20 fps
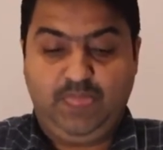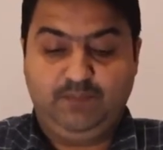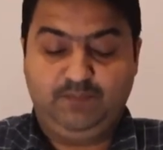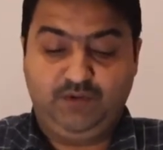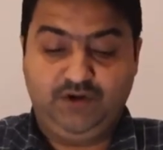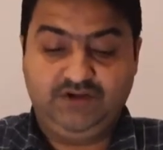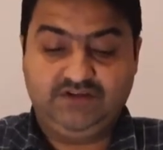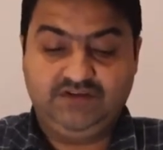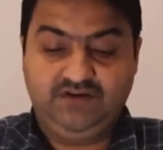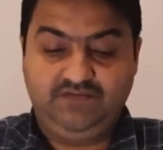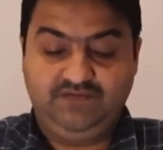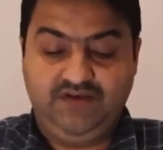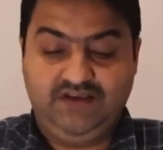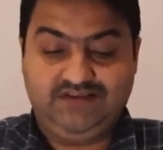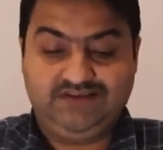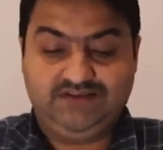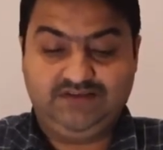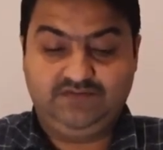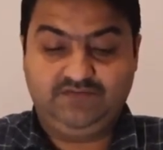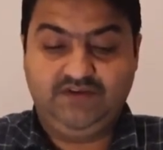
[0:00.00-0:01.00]
production
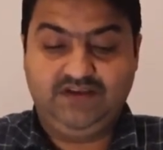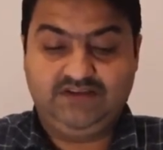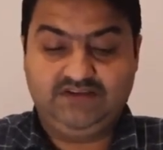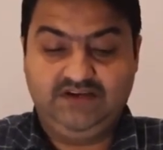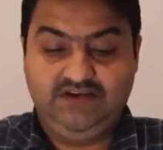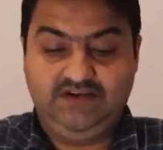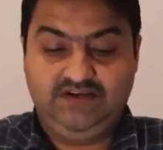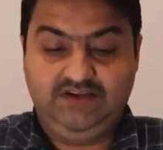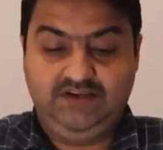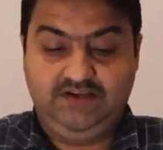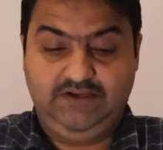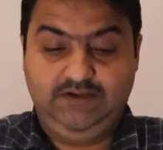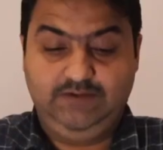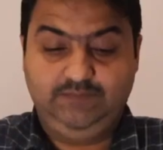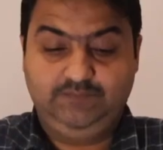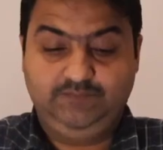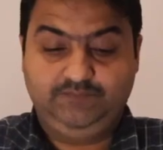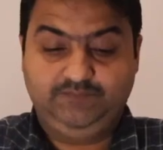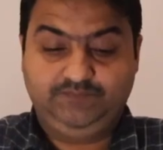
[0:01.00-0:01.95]
facility,